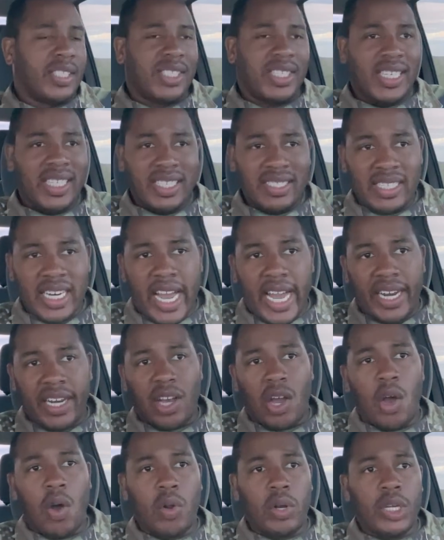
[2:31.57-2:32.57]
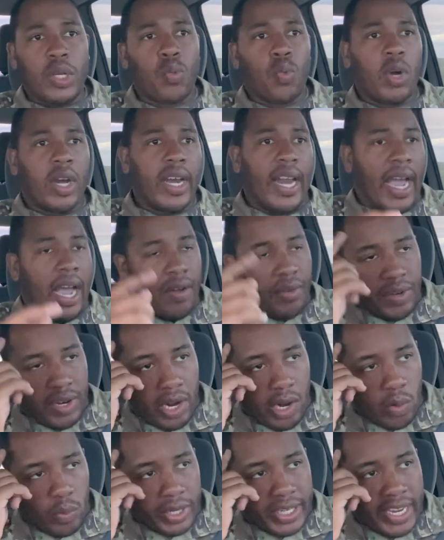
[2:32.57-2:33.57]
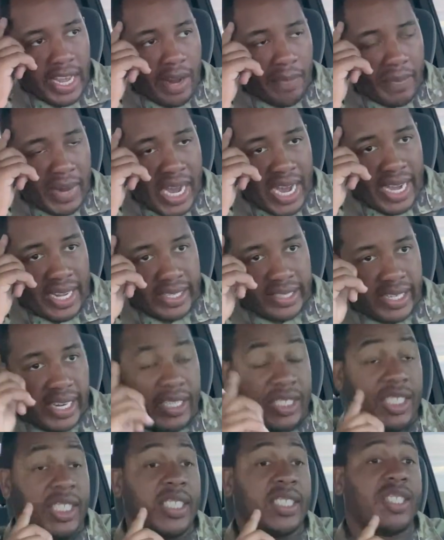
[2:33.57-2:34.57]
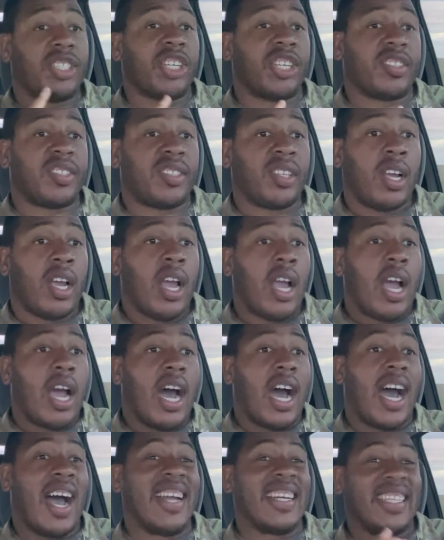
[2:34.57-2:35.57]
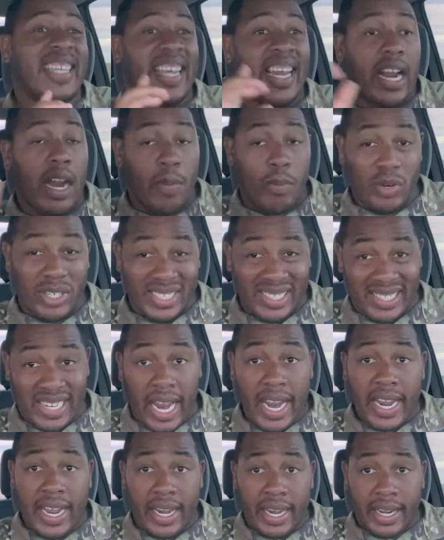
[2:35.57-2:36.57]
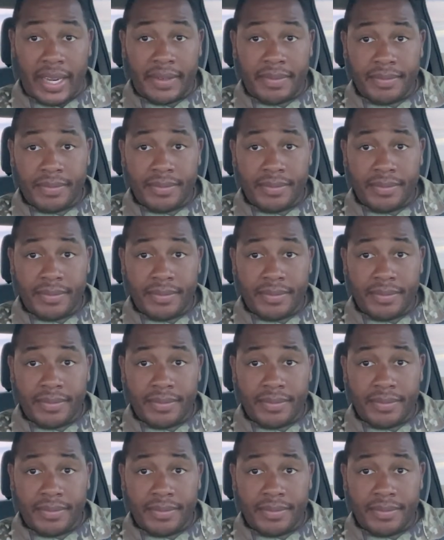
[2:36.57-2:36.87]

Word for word: she's not the only one out there with that mindset. She's just on camera saying it.